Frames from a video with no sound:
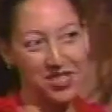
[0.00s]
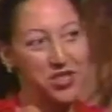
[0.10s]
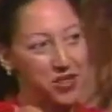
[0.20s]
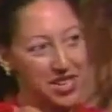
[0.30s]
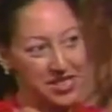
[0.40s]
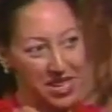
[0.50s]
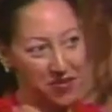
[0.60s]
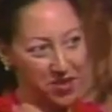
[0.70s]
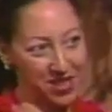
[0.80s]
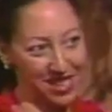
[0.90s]
that directs
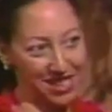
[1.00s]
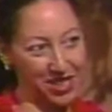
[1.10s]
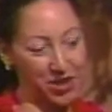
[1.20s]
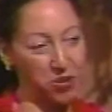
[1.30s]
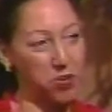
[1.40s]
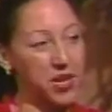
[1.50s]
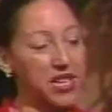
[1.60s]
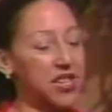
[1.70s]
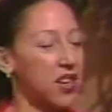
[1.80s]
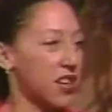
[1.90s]
everything. You know,
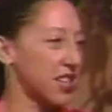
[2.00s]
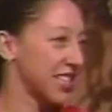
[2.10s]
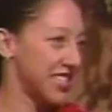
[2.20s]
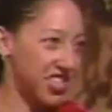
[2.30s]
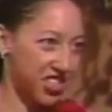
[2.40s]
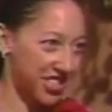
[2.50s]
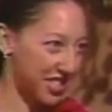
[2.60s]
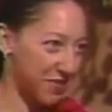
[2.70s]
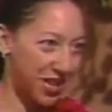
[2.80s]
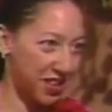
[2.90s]
we are
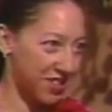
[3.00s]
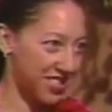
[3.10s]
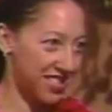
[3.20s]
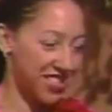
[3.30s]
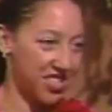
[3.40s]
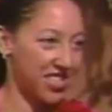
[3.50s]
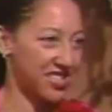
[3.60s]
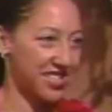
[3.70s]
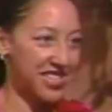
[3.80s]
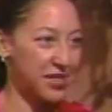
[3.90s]
conditioned to make our
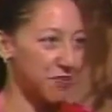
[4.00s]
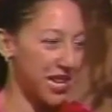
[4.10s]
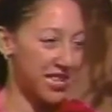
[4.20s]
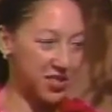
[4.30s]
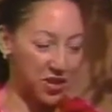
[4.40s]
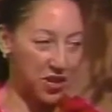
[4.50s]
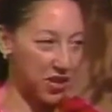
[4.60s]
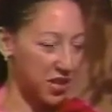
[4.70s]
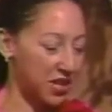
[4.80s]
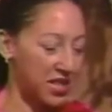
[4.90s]
decisions and to base
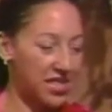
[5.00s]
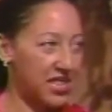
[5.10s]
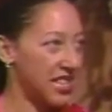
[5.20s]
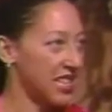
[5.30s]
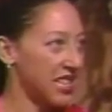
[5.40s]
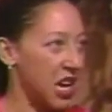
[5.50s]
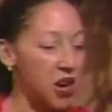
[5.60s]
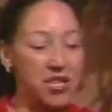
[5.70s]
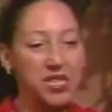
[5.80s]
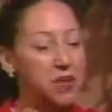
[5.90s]
our
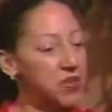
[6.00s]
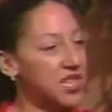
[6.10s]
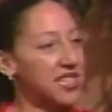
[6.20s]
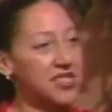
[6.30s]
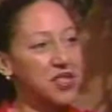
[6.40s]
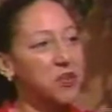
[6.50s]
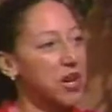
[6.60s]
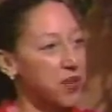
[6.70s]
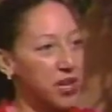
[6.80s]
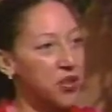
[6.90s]
our assumptions, the
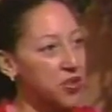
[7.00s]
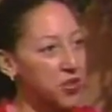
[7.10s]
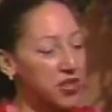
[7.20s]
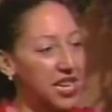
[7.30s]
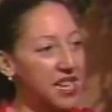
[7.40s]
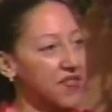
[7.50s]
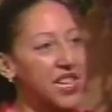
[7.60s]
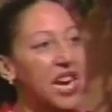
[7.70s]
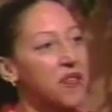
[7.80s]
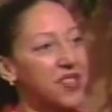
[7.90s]
way we go through life,
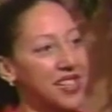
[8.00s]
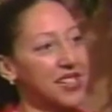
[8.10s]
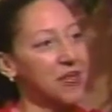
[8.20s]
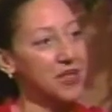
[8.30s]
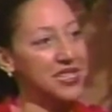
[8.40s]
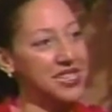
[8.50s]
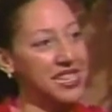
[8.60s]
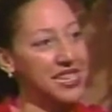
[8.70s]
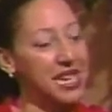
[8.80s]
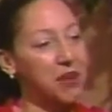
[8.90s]
on everything that we
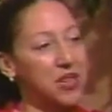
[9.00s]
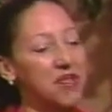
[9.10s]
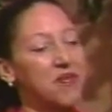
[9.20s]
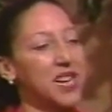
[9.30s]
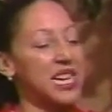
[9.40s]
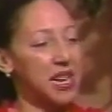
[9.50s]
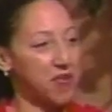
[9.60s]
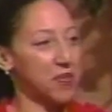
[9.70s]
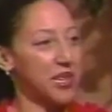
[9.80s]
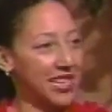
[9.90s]
see. And I would invite
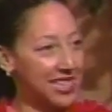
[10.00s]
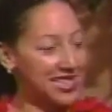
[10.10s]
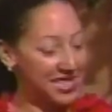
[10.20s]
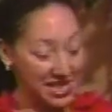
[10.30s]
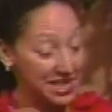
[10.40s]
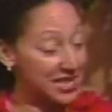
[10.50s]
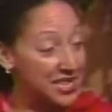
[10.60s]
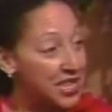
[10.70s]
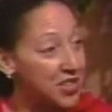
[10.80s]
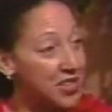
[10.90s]
everybody con to
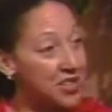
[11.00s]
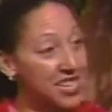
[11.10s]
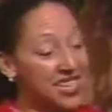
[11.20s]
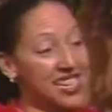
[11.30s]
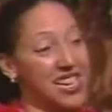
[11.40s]
consider